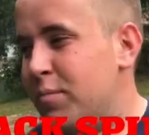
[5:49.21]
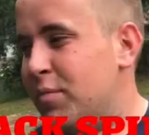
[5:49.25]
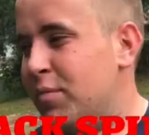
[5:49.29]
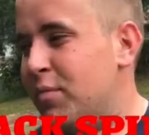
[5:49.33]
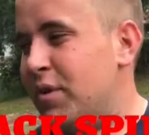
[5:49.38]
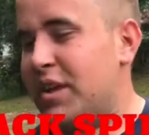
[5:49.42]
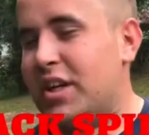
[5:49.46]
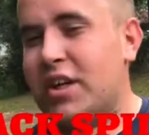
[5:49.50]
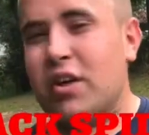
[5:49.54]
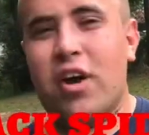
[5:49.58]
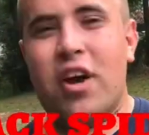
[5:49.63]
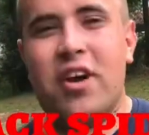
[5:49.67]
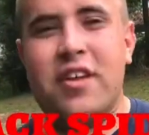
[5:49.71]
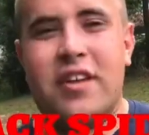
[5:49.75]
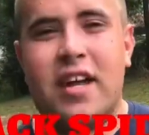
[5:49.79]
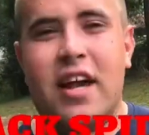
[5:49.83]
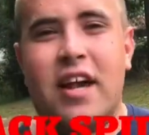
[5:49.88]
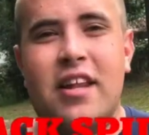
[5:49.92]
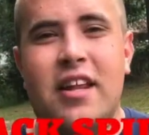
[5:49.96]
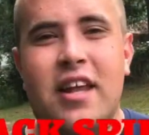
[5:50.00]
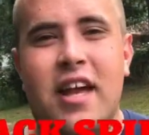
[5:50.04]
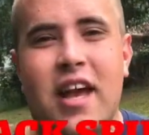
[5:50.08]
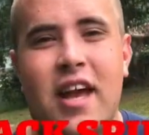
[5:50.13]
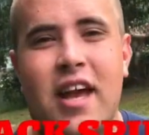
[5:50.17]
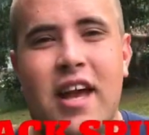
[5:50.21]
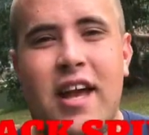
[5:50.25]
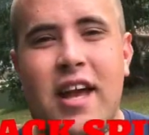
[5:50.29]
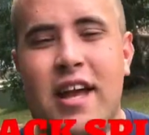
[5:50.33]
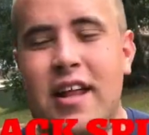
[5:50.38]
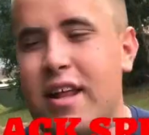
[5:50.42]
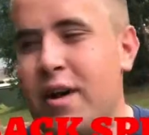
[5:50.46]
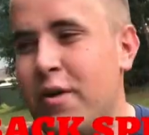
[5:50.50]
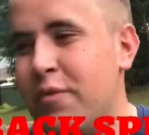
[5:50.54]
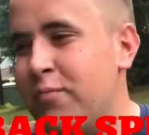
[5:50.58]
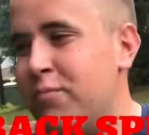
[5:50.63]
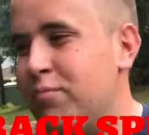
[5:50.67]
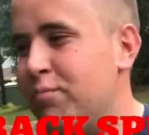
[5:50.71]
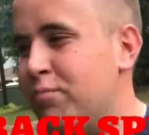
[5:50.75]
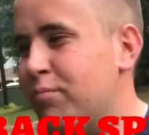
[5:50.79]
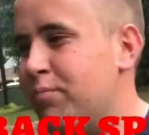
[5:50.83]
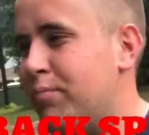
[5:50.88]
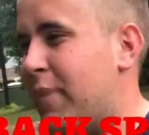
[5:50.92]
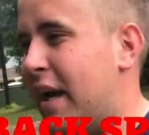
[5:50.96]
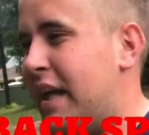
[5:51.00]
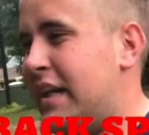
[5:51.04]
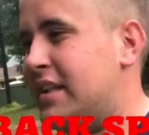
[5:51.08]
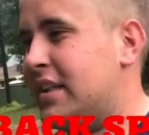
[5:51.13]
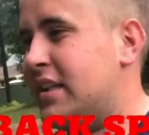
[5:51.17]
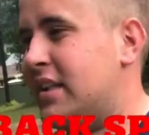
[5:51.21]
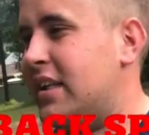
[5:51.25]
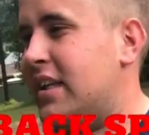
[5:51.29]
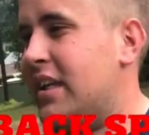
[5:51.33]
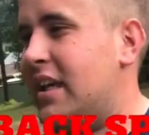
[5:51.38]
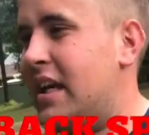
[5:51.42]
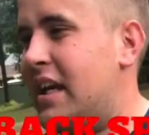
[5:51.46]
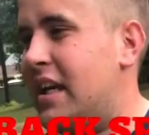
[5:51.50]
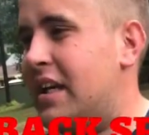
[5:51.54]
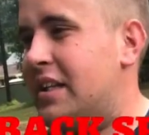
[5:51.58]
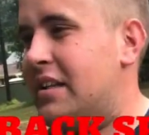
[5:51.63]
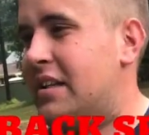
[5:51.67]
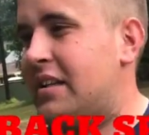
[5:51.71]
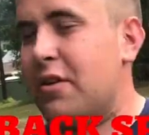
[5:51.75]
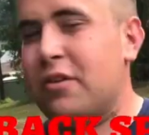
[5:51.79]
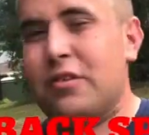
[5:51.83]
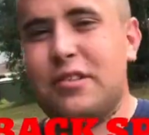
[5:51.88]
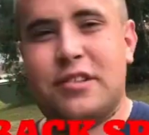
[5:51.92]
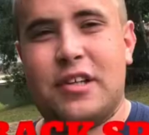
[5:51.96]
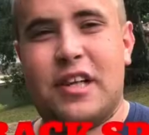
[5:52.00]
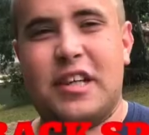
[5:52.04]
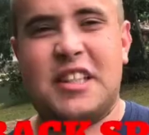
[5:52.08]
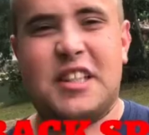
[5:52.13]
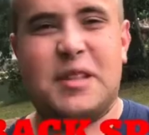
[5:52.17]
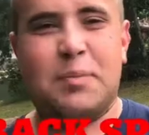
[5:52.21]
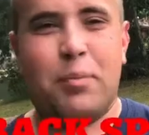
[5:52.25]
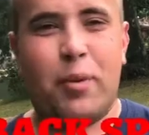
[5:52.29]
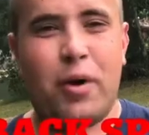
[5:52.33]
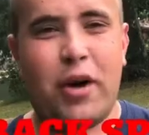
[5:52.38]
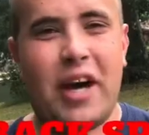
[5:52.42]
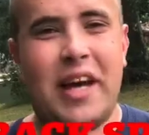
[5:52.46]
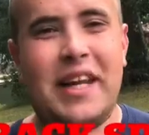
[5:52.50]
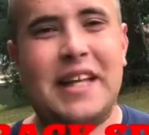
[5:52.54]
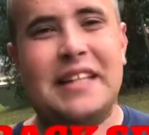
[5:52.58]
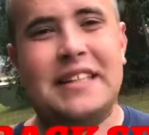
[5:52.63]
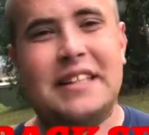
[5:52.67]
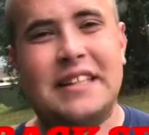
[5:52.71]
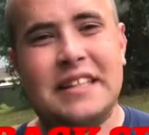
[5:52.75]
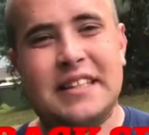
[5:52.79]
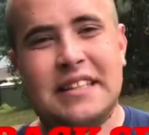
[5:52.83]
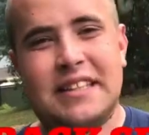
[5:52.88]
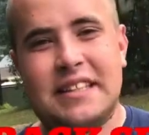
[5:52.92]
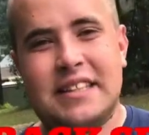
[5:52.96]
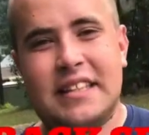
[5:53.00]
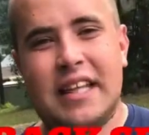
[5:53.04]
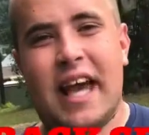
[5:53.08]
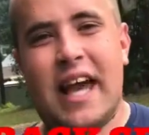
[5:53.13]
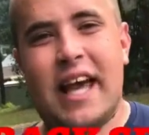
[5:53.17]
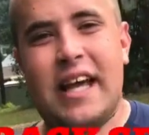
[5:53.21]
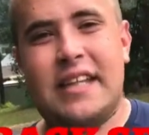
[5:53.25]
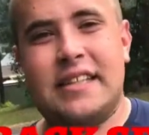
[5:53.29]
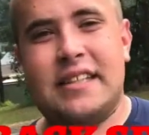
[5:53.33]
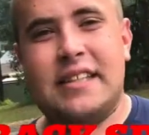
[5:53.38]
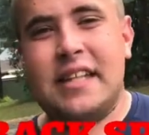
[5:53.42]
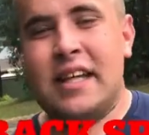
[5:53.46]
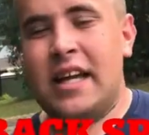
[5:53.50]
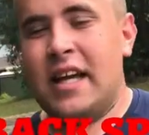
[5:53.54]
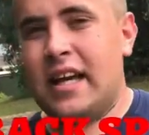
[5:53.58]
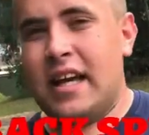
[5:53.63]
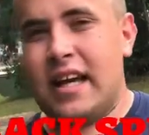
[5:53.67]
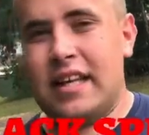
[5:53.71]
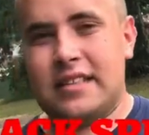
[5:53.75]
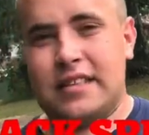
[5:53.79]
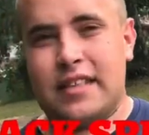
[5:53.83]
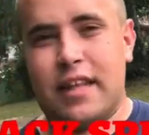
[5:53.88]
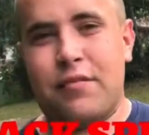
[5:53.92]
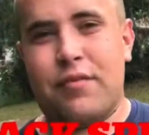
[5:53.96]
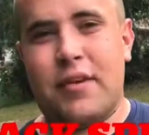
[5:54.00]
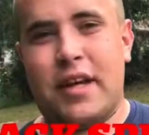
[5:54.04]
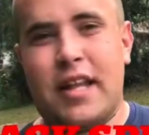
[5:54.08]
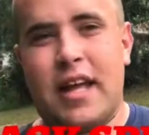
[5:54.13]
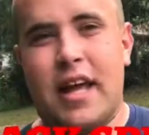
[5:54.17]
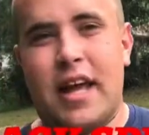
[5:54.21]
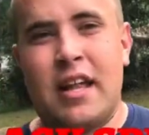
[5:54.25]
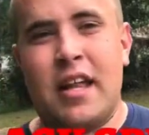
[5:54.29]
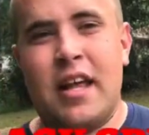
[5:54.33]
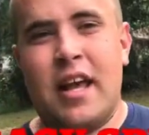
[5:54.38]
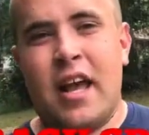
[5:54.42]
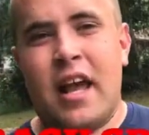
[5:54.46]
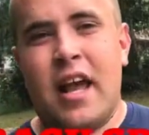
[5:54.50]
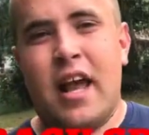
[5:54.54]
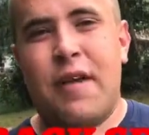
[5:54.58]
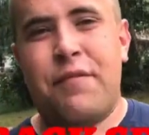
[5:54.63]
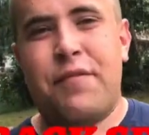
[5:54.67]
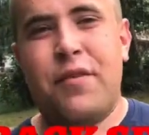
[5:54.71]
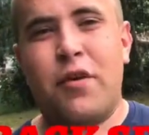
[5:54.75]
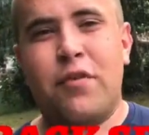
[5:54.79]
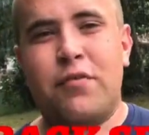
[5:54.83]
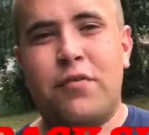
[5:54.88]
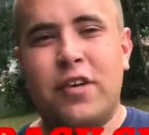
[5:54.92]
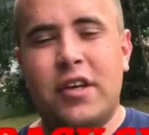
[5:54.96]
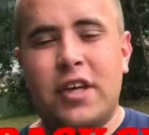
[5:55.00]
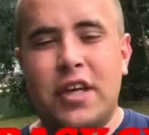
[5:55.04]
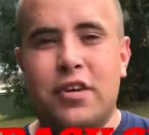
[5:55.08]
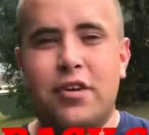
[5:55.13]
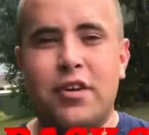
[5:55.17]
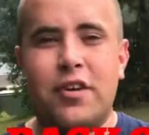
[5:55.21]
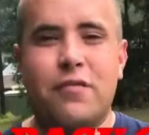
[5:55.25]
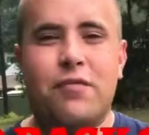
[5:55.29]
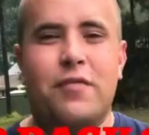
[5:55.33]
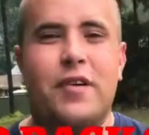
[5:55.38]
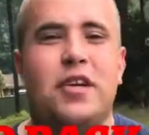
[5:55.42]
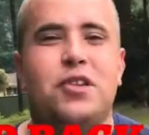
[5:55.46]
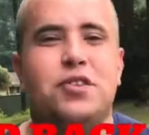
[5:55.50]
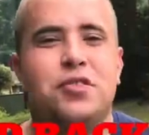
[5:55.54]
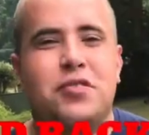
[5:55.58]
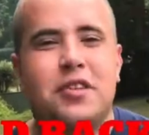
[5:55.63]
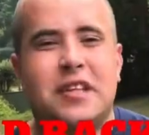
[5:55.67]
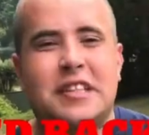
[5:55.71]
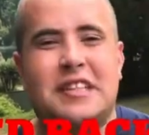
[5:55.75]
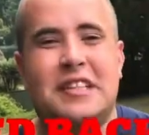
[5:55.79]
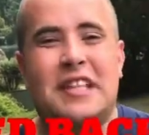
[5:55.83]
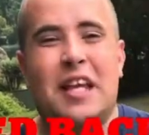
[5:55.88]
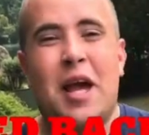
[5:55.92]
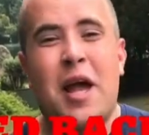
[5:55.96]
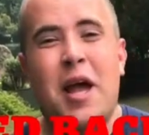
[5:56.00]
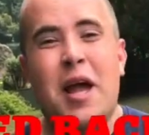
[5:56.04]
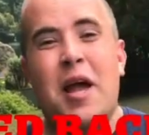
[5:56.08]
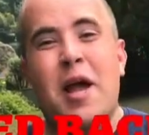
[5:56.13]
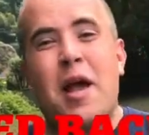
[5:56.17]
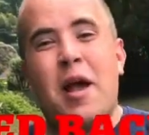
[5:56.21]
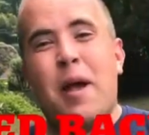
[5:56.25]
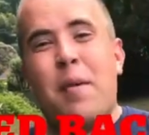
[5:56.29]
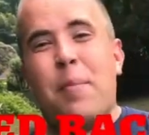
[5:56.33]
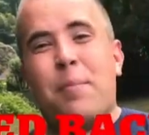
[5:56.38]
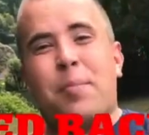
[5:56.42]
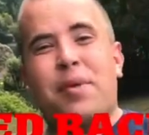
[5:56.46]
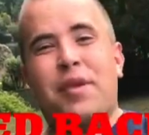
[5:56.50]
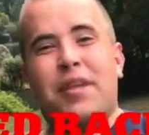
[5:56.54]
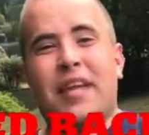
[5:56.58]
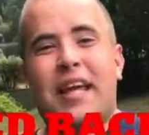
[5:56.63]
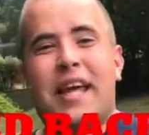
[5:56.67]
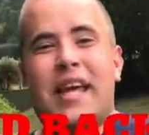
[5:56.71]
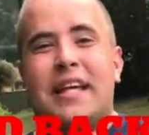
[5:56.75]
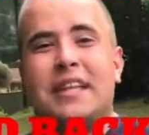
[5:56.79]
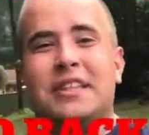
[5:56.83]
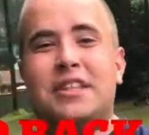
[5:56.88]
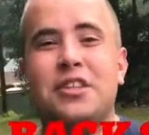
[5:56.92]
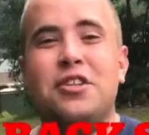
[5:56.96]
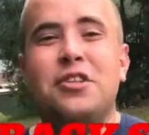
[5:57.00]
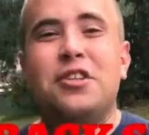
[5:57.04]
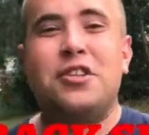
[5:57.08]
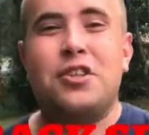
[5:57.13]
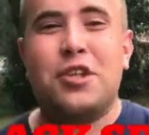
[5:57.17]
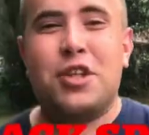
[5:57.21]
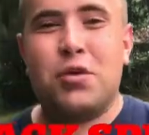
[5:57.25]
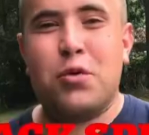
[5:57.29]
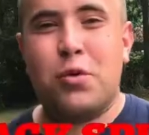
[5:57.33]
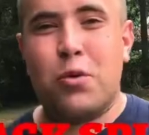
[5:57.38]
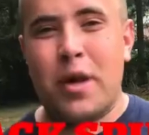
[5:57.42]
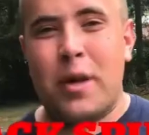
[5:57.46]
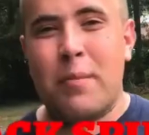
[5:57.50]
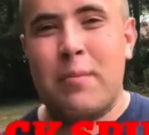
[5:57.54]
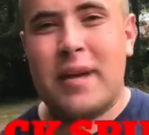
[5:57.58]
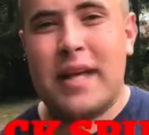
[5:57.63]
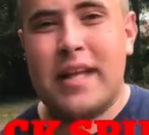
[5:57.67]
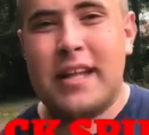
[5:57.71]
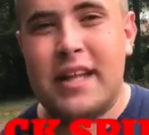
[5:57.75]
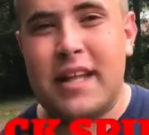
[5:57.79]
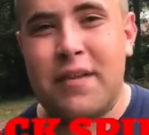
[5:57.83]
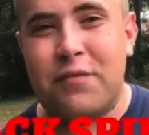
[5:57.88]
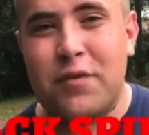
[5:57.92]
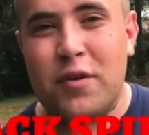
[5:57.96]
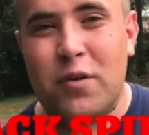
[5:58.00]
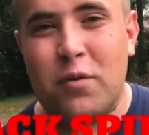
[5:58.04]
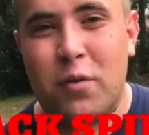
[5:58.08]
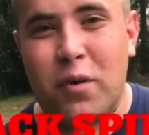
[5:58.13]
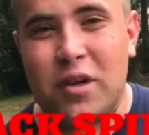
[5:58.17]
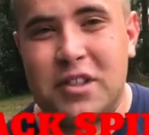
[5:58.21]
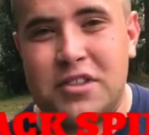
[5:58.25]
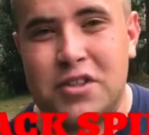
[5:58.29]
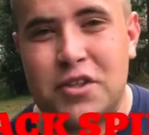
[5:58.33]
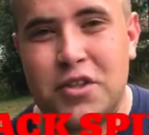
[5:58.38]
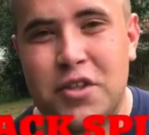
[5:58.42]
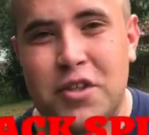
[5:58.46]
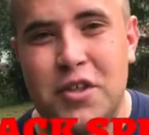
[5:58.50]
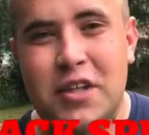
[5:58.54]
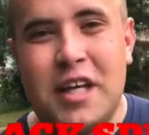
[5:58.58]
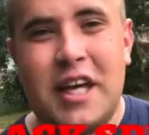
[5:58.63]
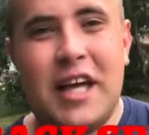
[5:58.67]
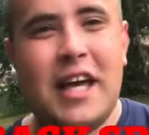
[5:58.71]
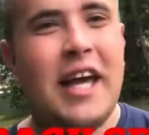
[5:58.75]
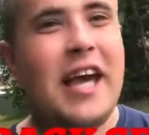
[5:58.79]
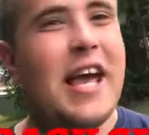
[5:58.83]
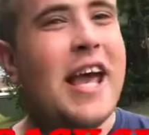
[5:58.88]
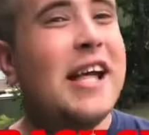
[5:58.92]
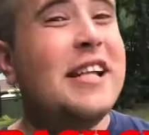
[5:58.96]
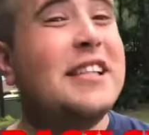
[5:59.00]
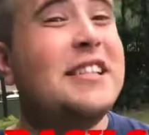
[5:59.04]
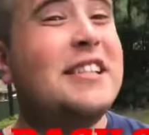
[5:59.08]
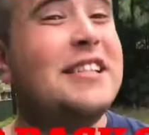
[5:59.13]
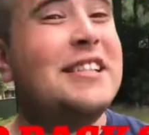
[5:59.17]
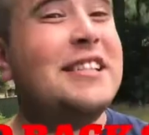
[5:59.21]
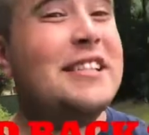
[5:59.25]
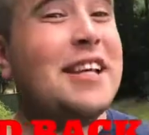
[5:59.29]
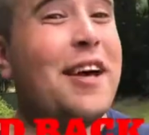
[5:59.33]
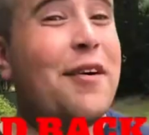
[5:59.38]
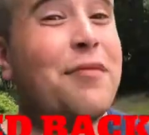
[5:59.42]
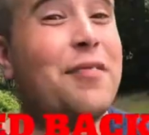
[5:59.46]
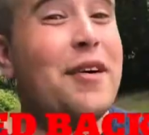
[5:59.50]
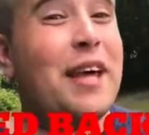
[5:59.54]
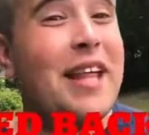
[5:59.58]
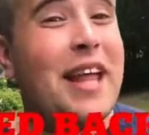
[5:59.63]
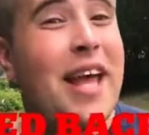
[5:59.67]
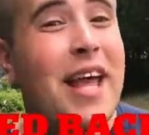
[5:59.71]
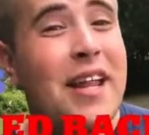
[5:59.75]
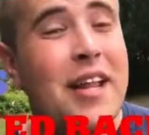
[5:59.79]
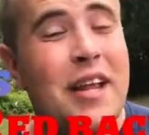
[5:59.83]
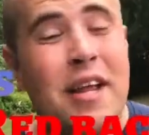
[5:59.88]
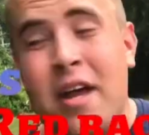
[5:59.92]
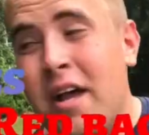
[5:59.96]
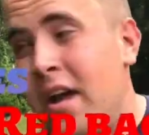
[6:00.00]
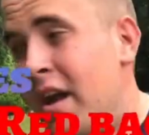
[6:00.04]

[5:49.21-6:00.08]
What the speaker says: We go down there and then basically there was like spiders and snakes and stuff like that. If you're a really good adventurist, please use equipment if you want to and stuff like that.